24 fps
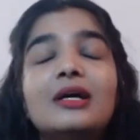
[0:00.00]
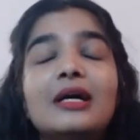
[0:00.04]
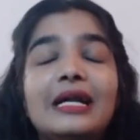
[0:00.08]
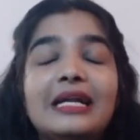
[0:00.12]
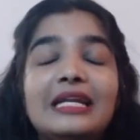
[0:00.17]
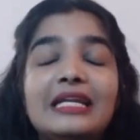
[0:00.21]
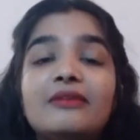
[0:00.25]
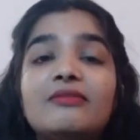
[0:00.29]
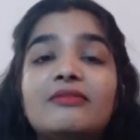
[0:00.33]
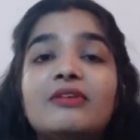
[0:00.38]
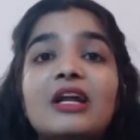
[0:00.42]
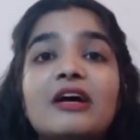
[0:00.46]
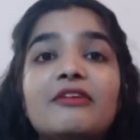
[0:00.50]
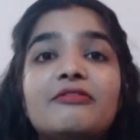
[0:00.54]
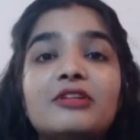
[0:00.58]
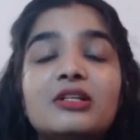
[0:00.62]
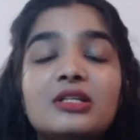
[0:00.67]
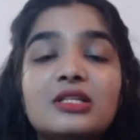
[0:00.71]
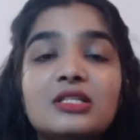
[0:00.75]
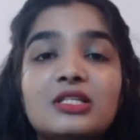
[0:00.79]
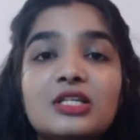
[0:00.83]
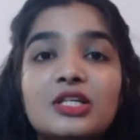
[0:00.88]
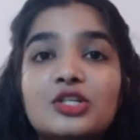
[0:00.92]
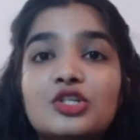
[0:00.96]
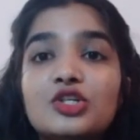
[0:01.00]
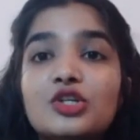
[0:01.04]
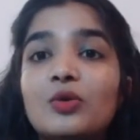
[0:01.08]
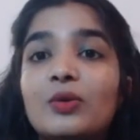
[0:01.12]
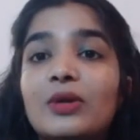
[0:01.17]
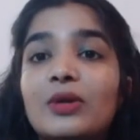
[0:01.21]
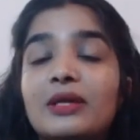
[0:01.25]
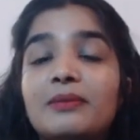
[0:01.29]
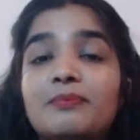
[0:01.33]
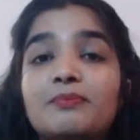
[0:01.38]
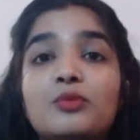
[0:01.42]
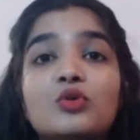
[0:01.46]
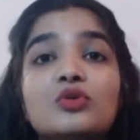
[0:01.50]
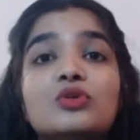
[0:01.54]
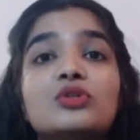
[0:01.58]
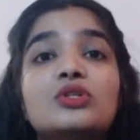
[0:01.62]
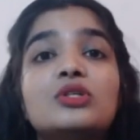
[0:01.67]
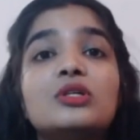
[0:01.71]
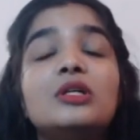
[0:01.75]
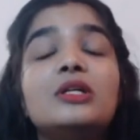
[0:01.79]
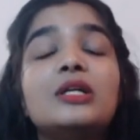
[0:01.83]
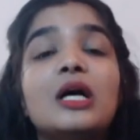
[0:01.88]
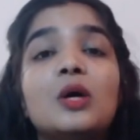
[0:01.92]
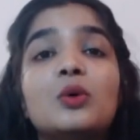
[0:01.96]
And even after the session, you can
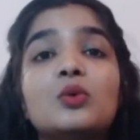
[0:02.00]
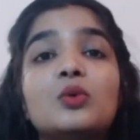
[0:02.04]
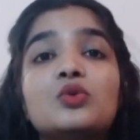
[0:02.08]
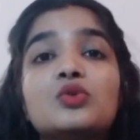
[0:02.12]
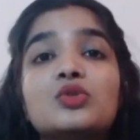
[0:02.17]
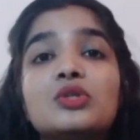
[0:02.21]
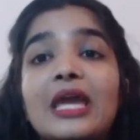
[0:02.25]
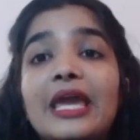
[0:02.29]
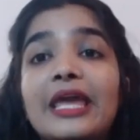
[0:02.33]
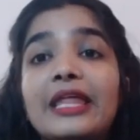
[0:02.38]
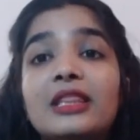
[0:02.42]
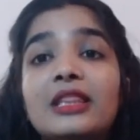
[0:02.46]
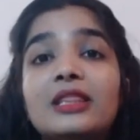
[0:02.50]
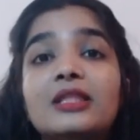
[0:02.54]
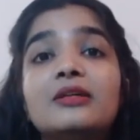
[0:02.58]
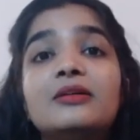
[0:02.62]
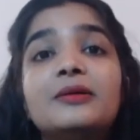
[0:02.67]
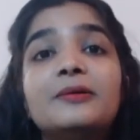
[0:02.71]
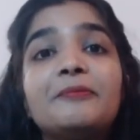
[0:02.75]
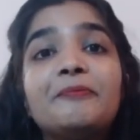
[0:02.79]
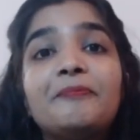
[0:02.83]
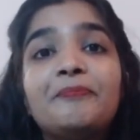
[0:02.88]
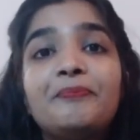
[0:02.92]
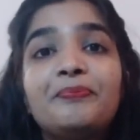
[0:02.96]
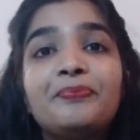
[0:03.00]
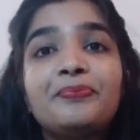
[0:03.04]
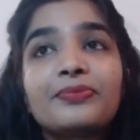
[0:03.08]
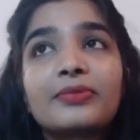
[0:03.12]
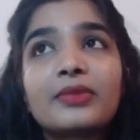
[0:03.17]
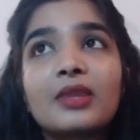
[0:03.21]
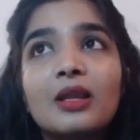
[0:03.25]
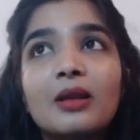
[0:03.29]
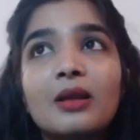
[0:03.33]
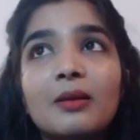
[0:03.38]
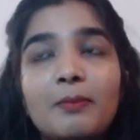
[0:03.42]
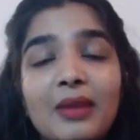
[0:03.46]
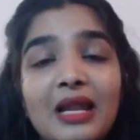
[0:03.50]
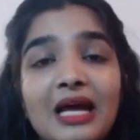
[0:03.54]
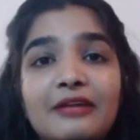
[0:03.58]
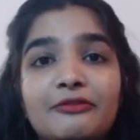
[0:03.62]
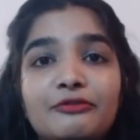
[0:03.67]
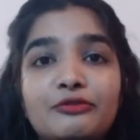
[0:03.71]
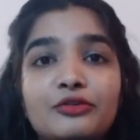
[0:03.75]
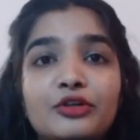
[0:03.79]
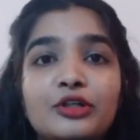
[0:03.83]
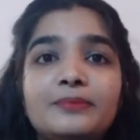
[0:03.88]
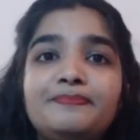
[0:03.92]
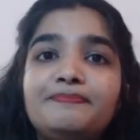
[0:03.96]
post your doubts in the
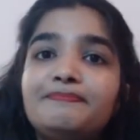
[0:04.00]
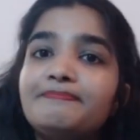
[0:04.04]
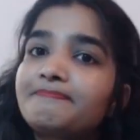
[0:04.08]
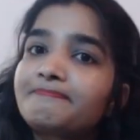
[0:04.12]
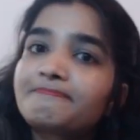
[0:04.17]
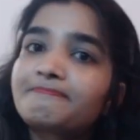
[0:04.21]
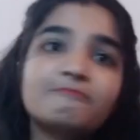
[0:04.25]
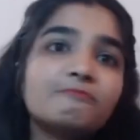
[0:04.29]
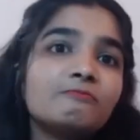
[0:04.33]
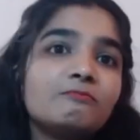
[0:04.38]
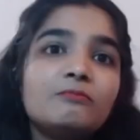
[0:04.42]
platform